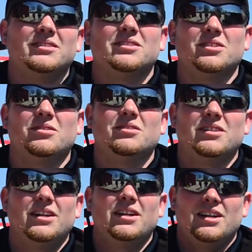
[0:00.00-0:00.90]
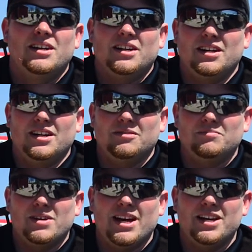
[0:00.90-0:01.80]
So,
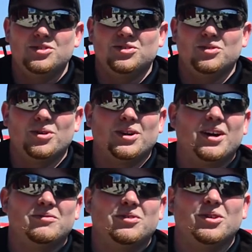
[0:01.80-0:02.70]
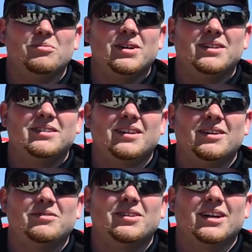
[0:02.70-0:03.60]
um, yeah, I usually work on it for a little bit until I
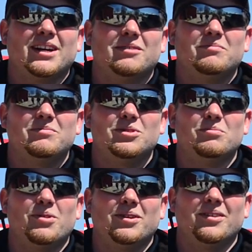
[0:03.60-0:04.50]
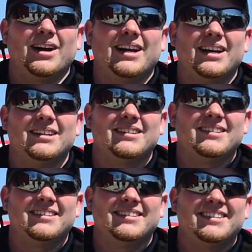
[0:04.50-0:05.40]
feel like I'm to a point where I can't
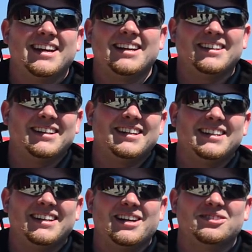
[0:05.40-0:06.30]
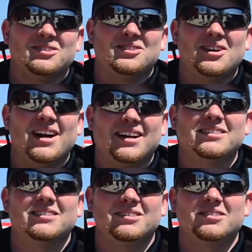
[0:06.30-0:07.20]
can't think anything else to try.
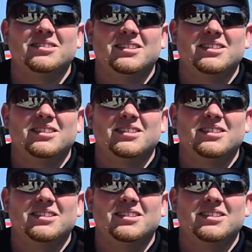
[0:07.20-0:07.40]
So.